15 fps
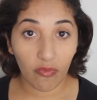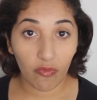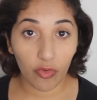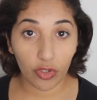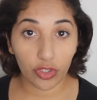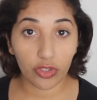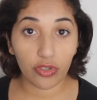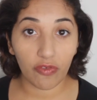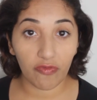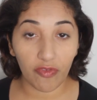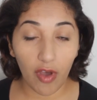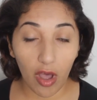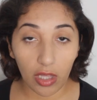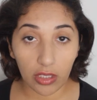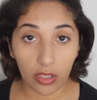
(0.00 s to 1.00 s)
for you to
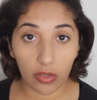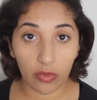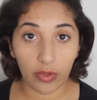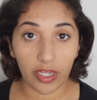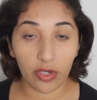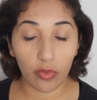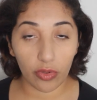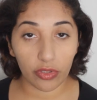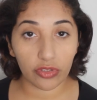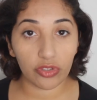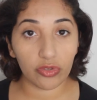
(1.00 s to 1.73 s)
follow in order